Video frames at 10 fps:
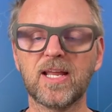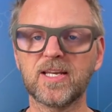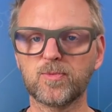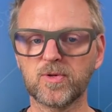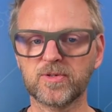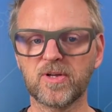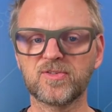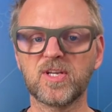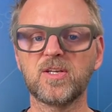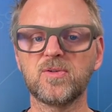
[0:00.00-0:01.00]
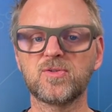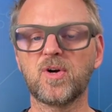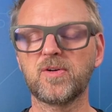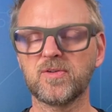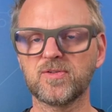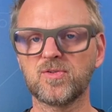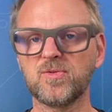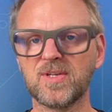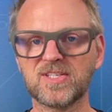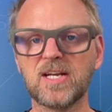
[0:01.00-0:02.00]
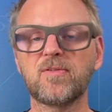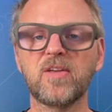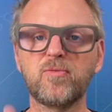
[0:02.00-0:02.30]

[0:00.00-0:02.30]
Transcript: and it would continue to 102, etc.